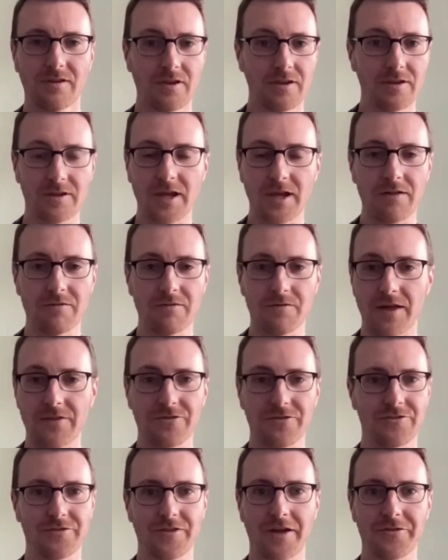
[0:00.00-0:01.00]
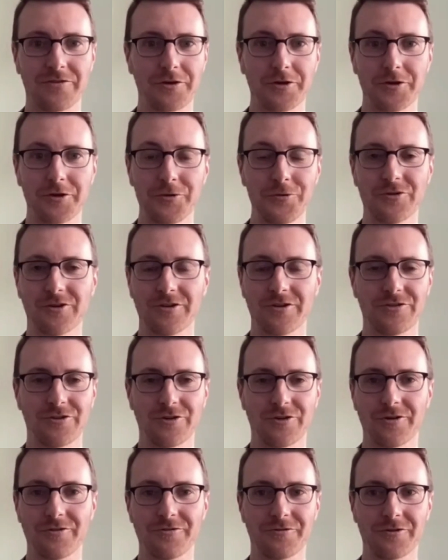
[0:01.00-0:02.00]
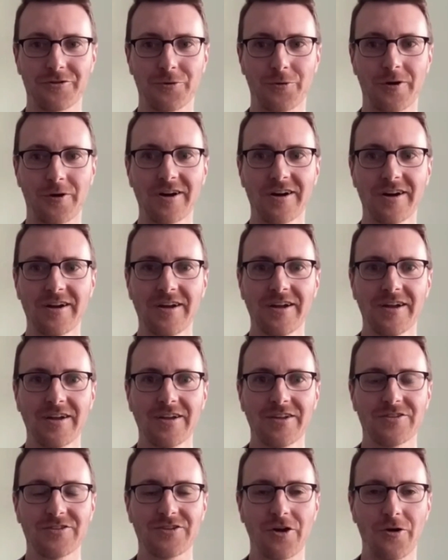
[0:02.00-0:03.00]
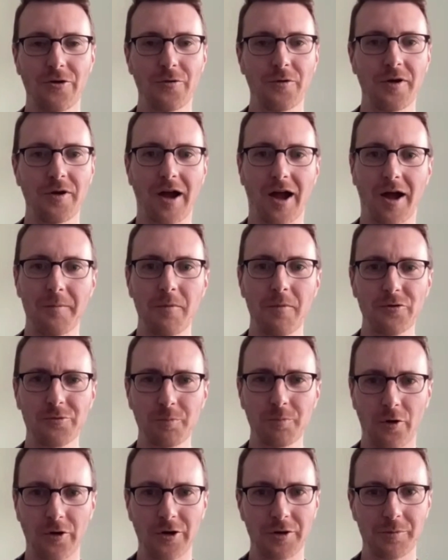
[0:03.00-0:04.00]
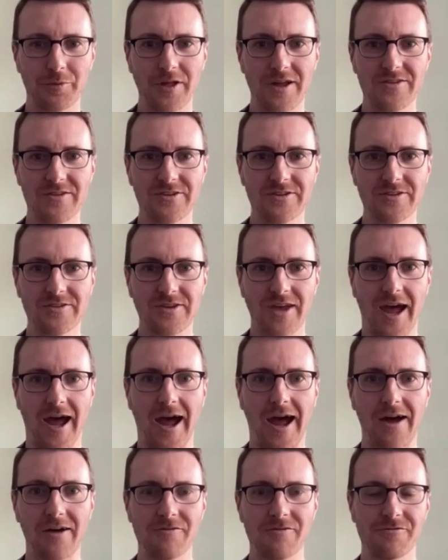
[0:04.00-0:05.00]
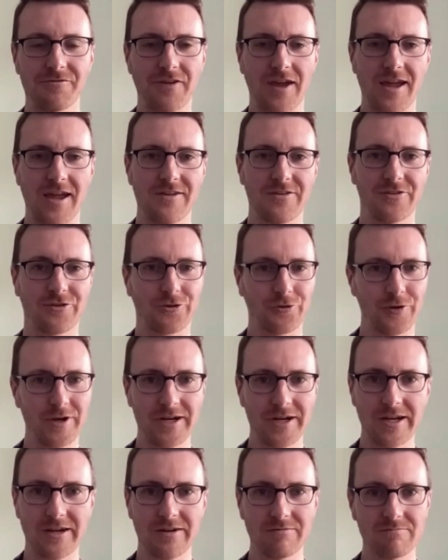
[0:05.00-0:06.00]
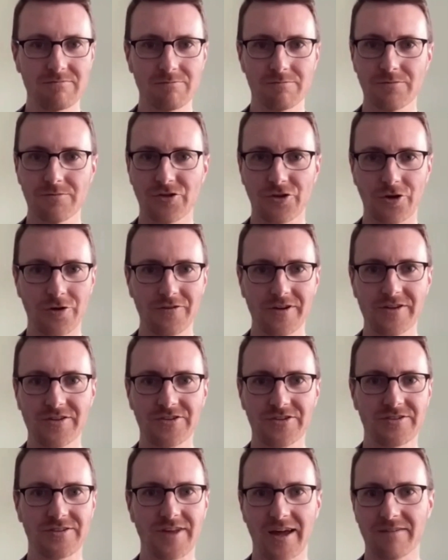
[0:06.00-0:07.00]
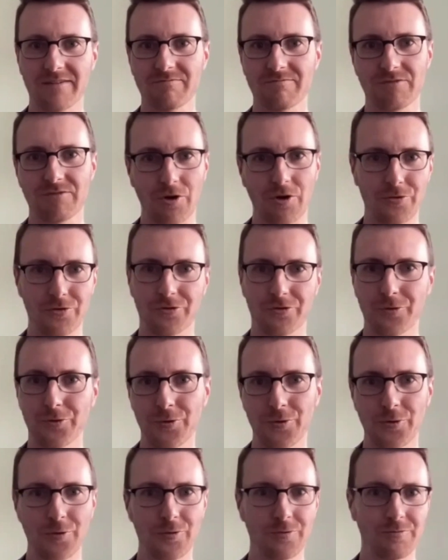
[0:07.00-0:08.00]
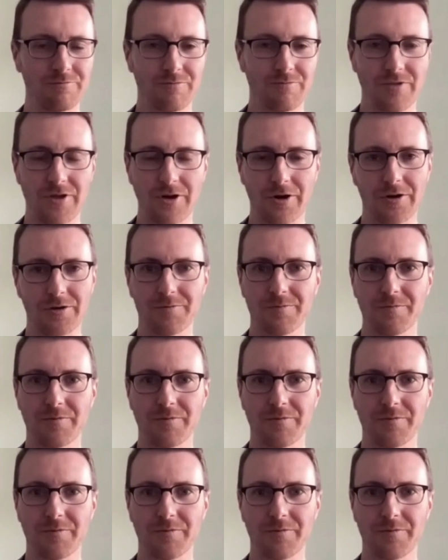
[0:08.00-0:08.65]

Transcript: Yeah, that's a huge concern for sure. So most marketplaces have a screening service that goes through their